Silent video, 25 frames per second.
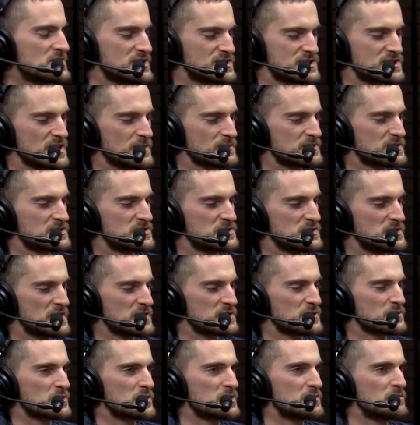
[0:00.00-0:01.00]
Just substitute
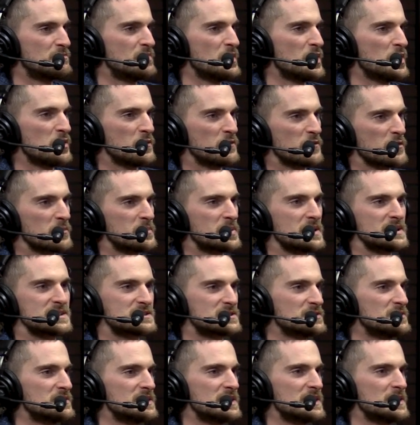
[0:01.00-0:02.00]
out the word bow for
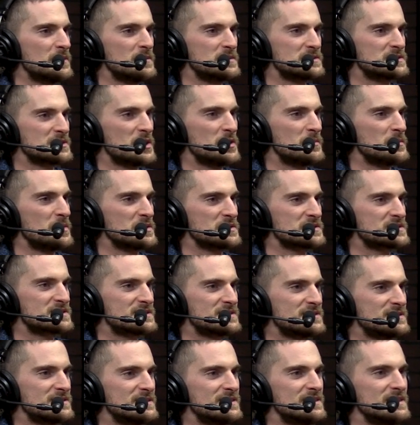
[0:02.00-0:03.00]
pistol, and it was trigger almost,
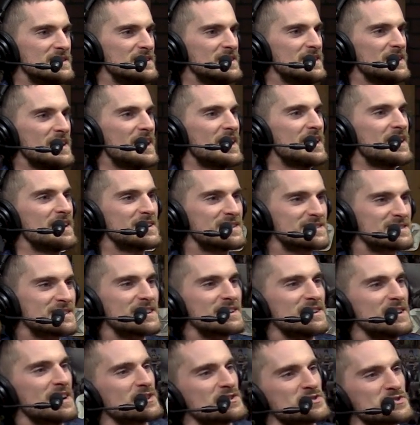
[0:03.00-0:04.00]
or whatever, right? Yeah, yeah.
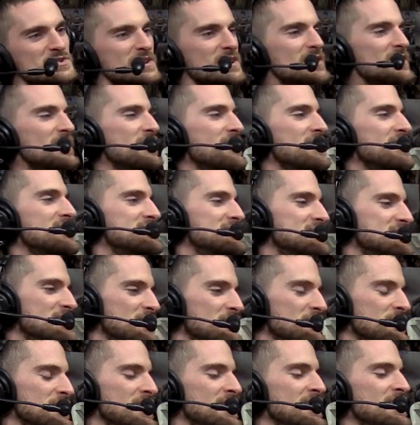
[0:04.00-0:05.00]
Exa- yeah it's all the same all that
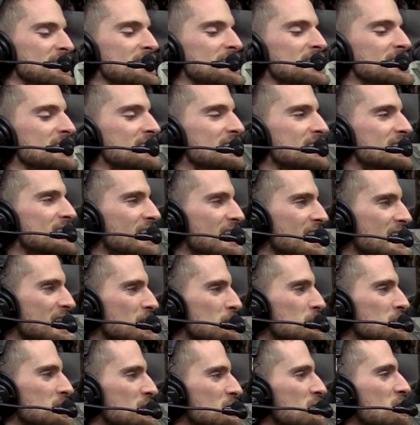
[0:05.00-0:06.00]
stuff. I think you can. I
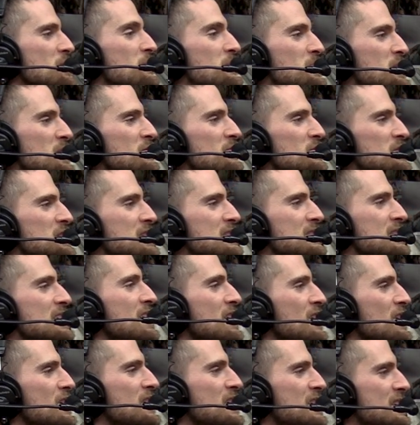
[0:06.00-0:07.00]
had a bit of an epiphany
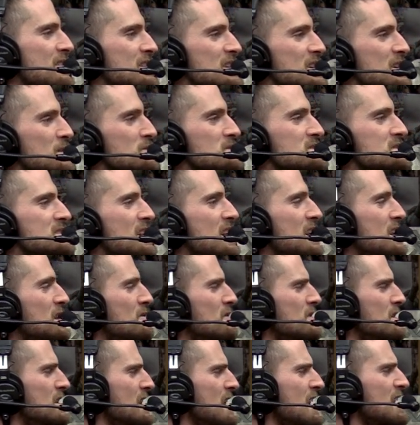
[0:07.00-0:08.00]
there, and yeah. then it was kind
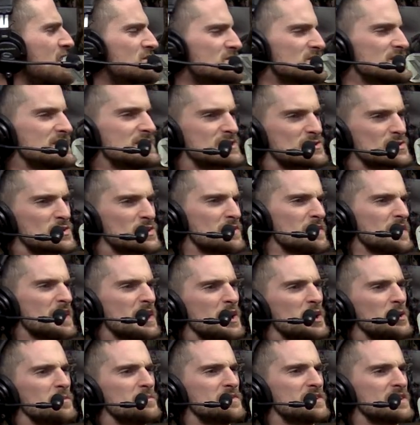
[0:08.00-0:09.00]
of it actually sort of
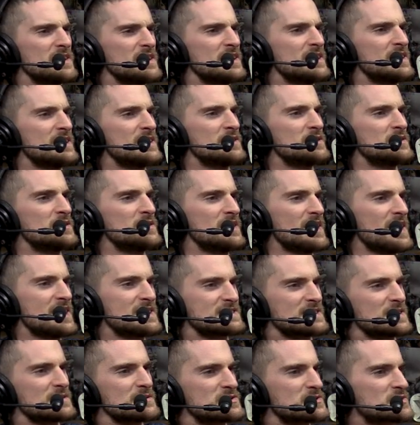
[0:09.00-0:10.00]
helped in
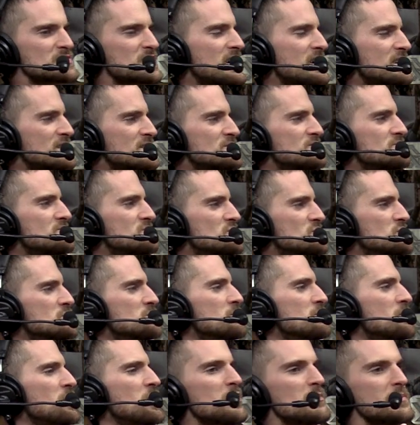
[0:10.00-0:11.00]
as I was trying to
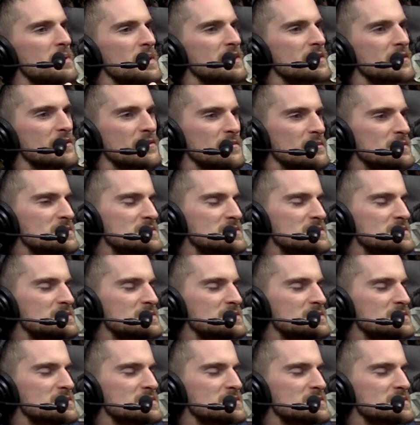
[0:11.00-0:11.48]
shoot a bow better.